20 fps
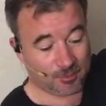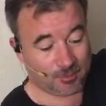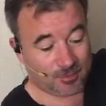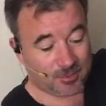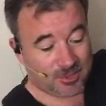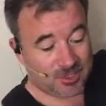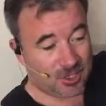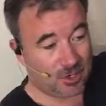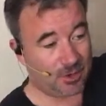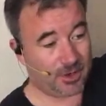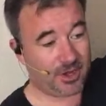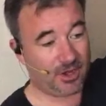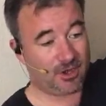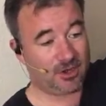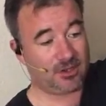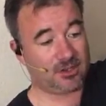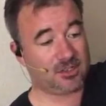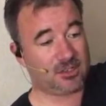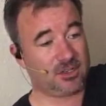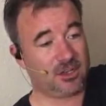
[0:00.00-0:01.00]
So
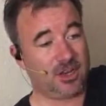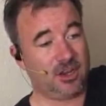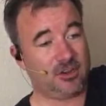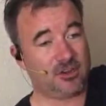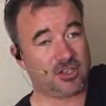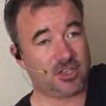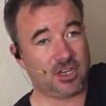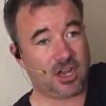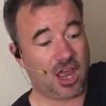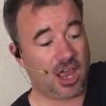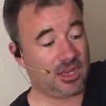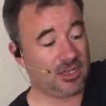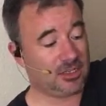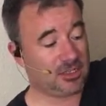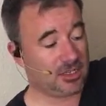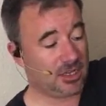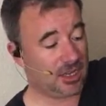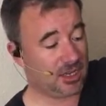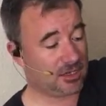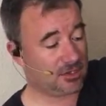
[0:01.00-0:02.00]
here's a
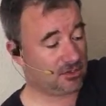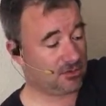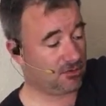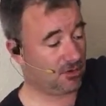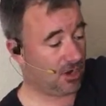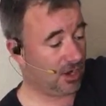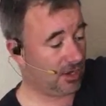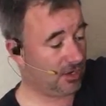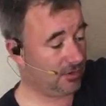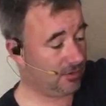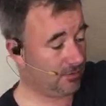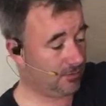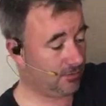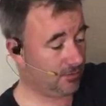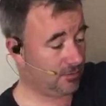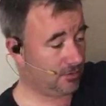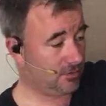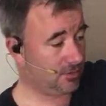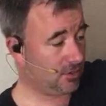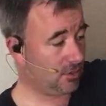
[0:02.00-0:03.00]
9.6, right?
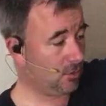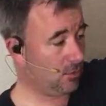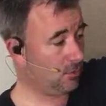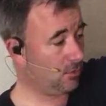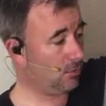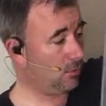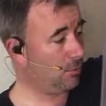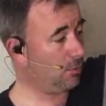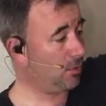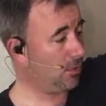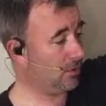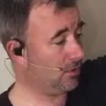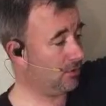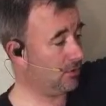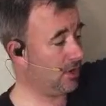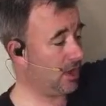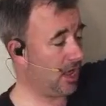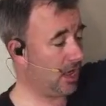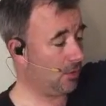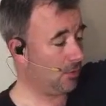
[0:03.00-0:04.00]
So we
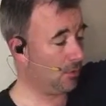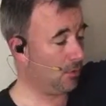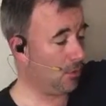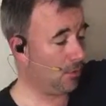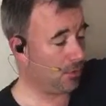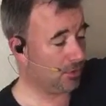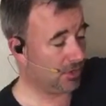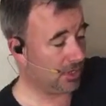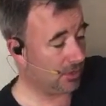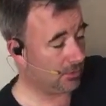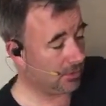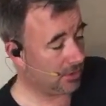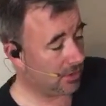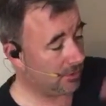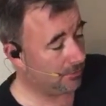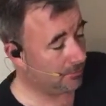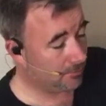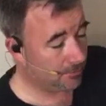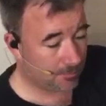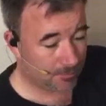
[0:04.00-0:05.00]
won't put that one up.